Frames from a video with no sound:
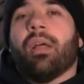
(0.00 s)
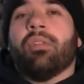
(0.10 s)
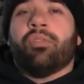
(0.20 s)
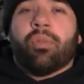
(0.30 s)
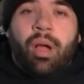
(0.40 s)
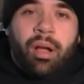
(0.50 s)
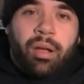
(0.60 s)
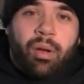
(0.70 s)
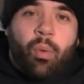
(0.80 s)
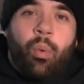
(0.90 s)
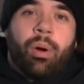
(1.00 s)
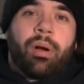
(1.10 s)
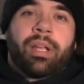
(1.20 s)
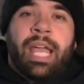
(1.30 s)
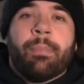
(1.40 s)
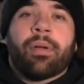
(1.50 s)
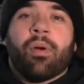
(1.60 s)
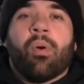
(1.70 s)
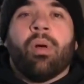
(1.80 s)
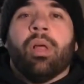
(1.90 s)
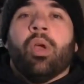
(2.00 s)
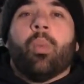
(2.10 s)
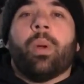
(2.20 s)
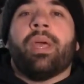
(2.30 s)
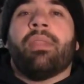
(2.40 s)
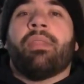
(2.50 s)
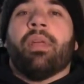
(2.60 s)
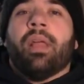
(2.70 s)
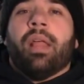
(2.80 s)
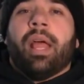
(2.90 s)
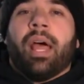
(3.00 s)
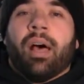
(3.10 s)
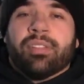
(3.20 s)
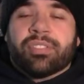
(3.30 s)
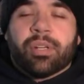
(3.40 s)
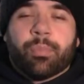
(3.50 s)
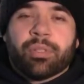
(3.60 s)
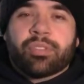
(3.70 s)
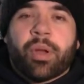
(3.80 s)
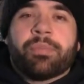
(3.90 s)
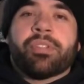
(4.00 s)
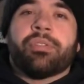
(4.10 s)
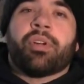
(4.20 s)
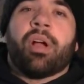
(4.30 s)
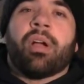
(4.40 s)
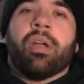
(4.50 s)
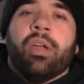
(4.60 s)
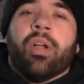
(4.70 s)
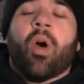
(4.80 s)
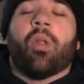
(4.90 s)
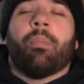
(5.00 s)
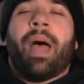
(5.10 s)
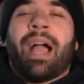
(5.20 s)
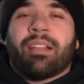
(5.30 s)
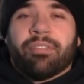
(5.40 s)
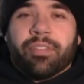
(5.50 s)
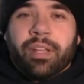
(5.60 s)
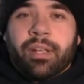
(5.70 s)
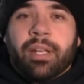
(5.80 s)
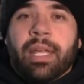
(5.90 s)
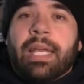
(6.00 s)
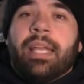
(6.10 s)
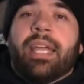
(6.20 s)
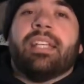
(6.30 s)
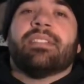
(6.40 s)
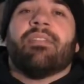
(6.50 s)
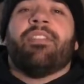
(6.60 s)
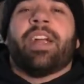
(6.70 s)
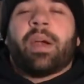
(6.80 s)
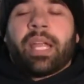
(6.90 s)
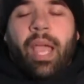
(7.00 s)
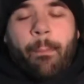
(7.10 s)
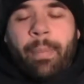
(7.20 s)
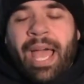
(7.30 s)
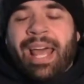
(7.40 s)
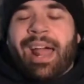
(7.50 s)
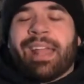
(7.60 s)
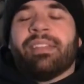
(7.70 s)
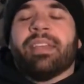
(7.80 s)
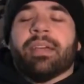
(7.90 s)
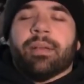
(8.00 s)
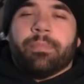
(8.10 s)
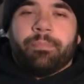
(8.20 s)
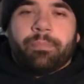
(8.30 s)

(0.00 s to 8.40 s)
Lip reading: drug or chemical with a certain prescription drug called Baclofen is a very bad idea.